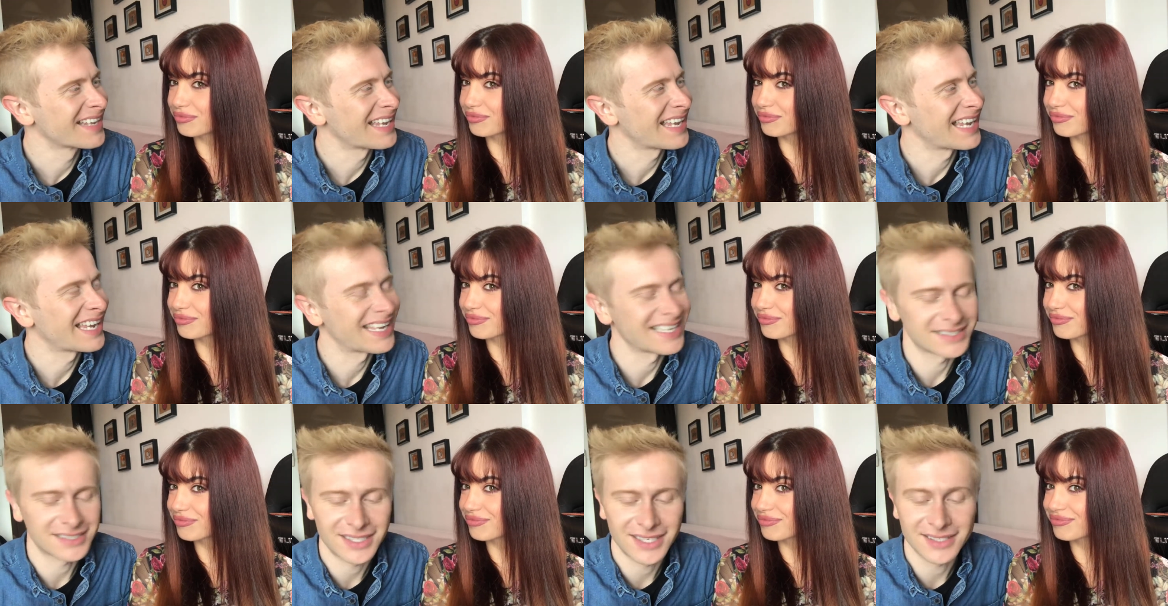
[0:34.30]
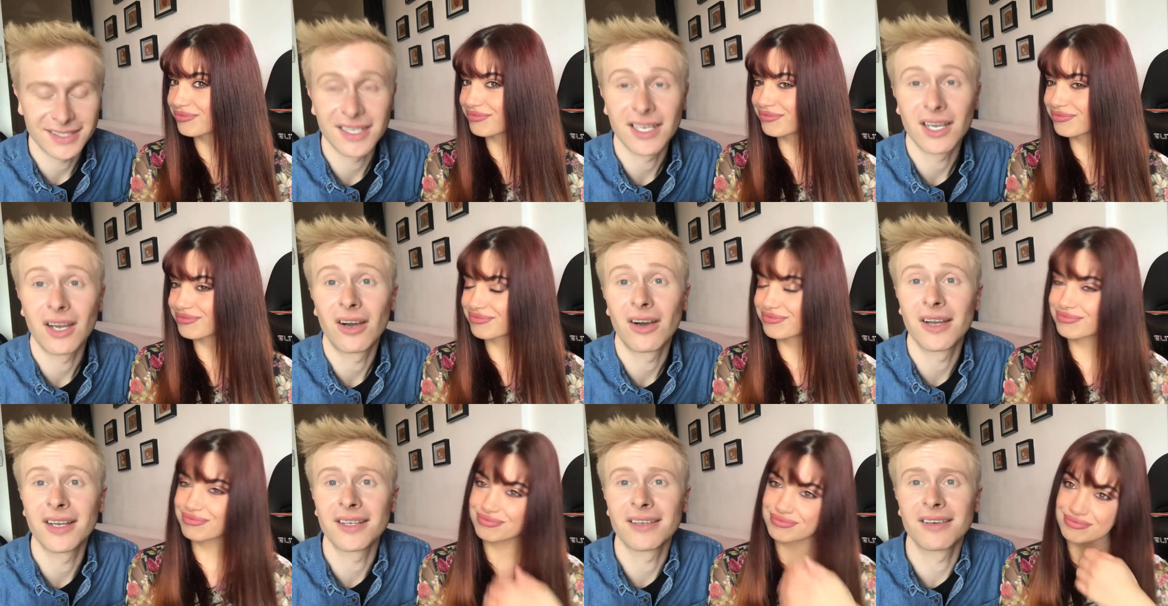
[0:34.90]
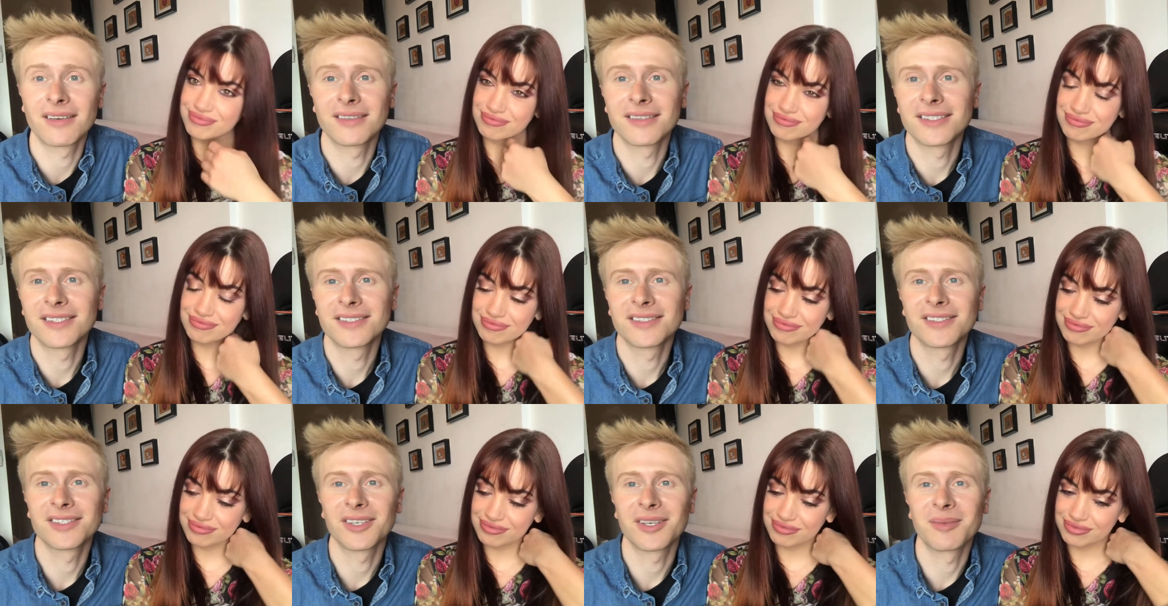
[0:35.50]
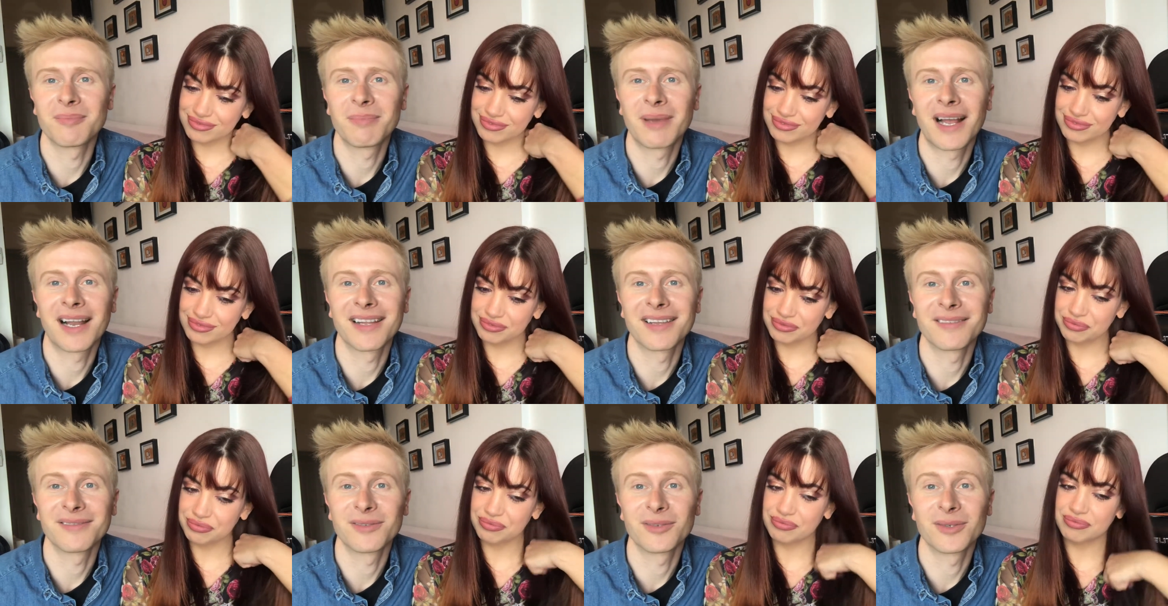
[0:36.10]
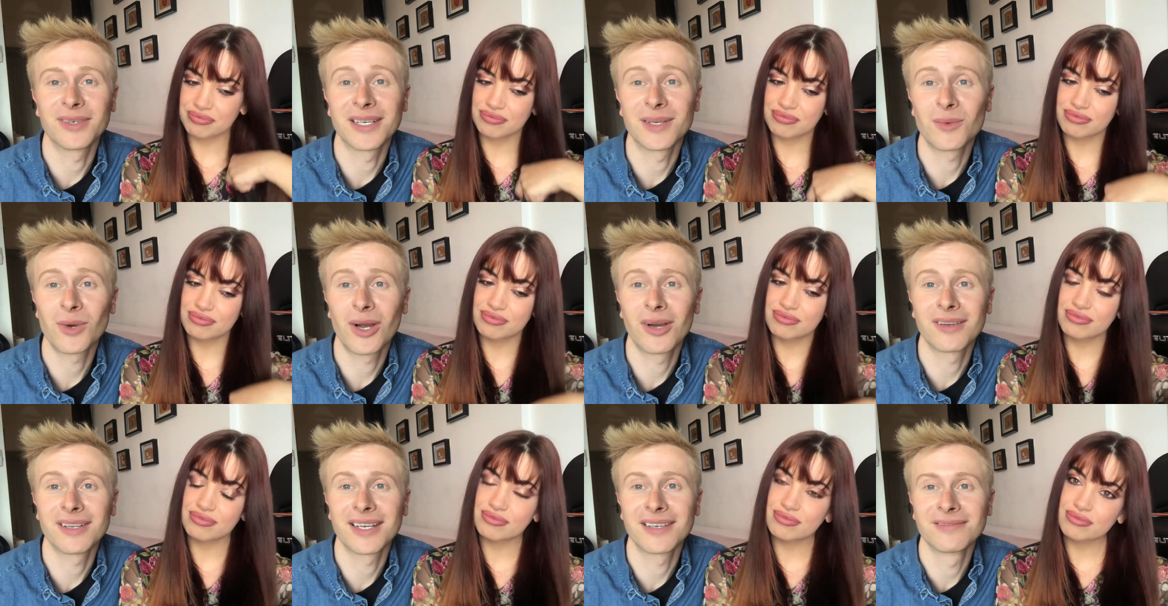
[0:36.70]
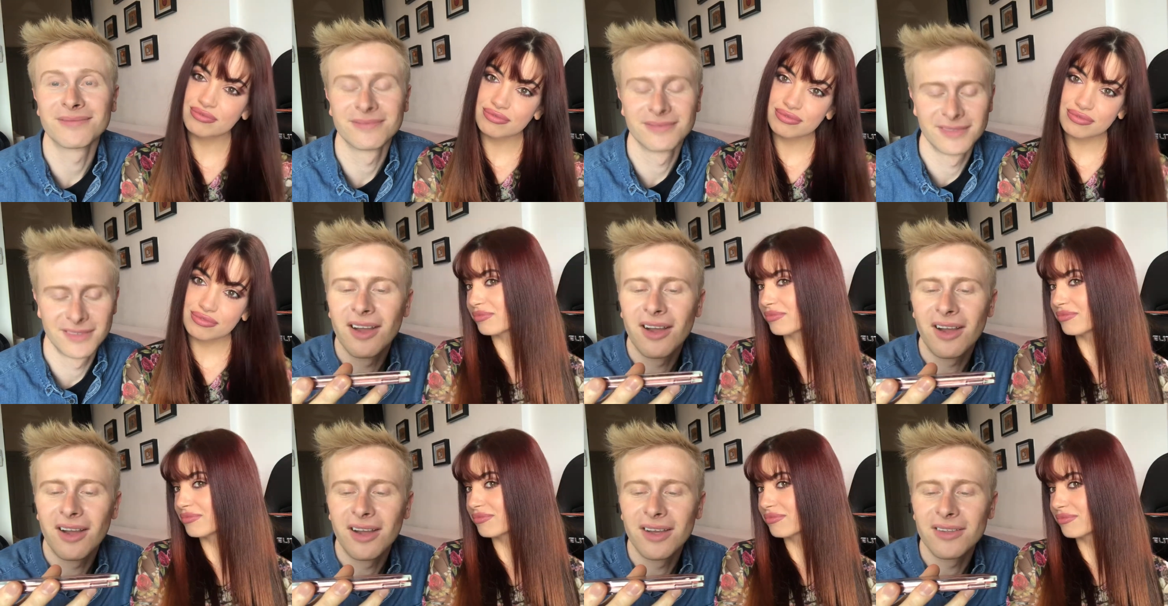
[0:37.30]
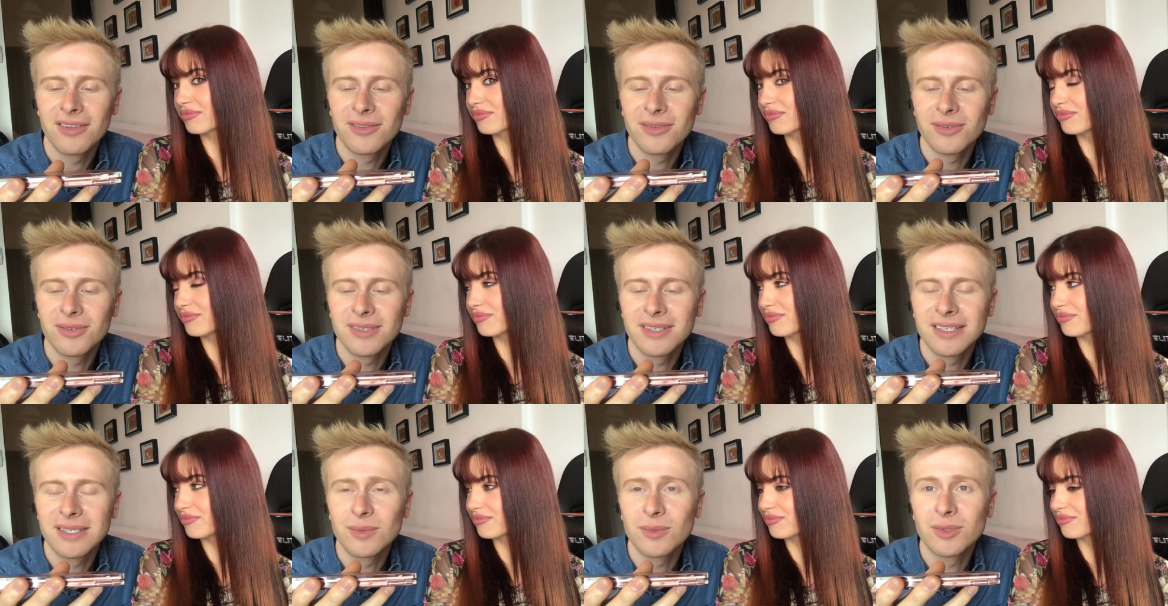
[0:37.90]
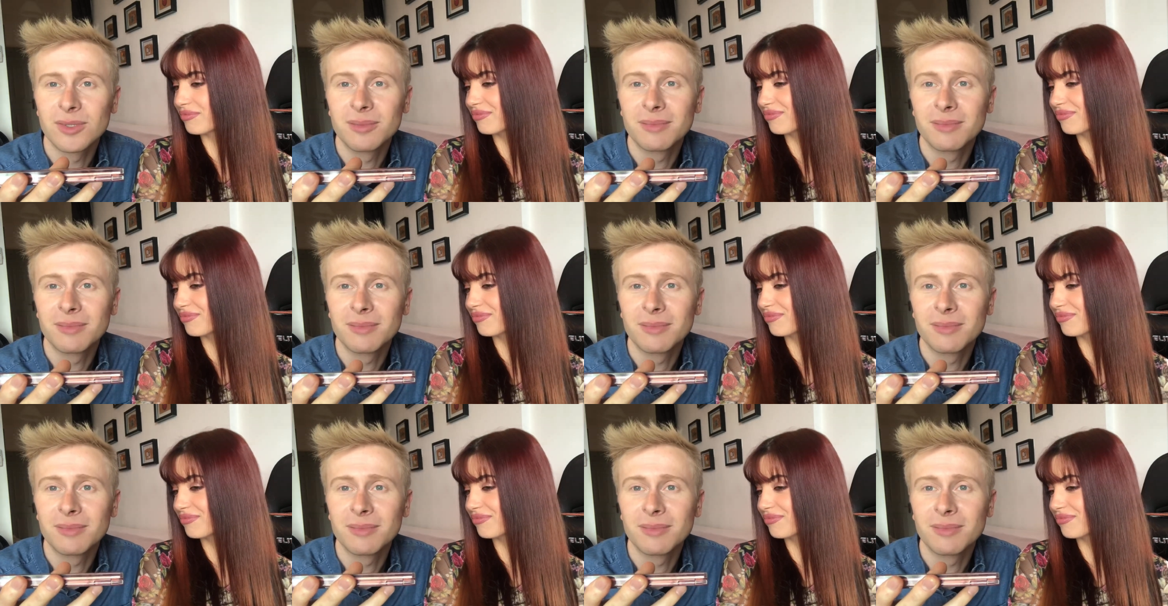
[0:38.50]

Speaker 1: has had their eye on this certain palette for a while now. I thought it would